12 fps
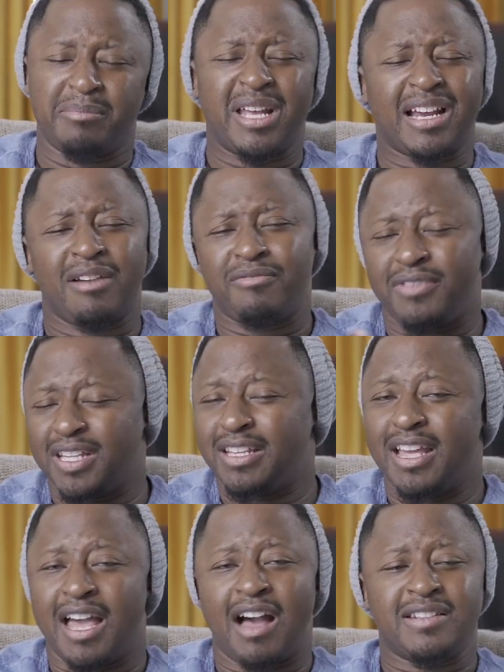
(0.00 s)
I'll
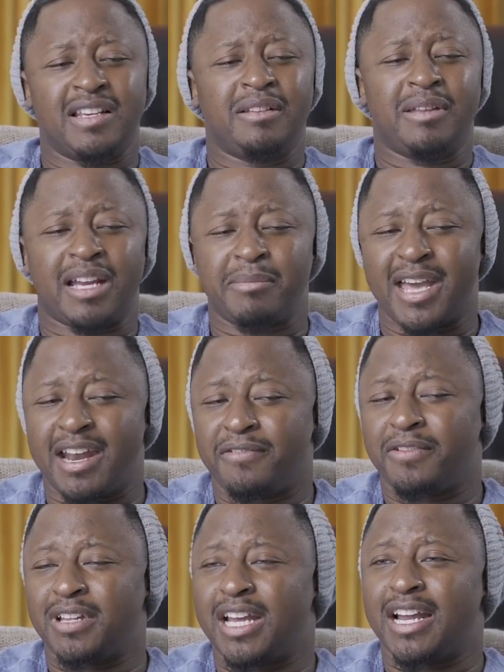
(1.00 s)
tell him like, man, I
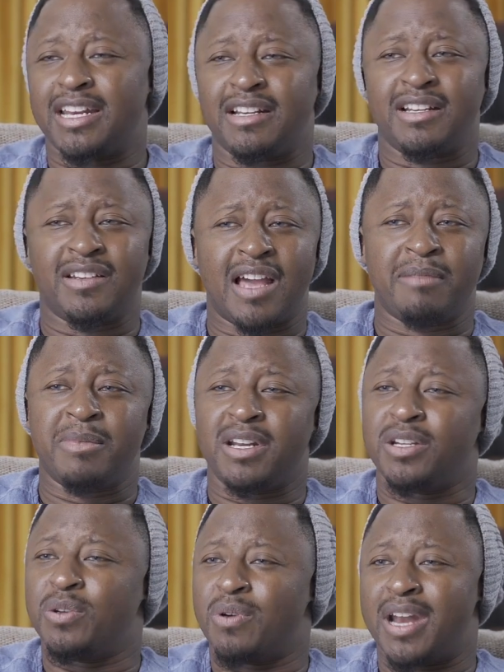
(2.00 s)
feel like I need
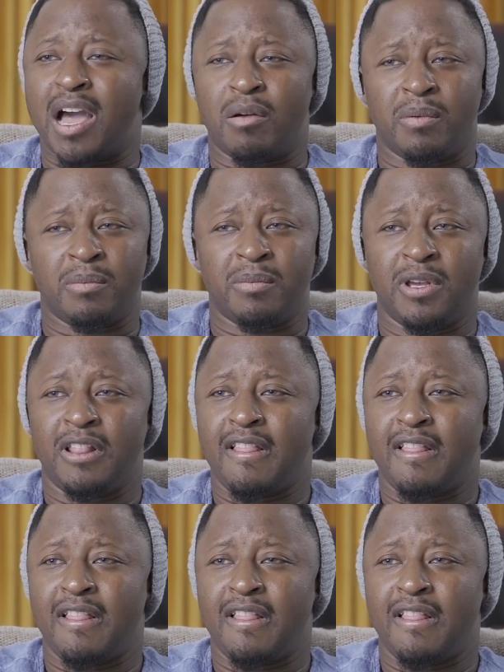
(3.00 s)
to do an album.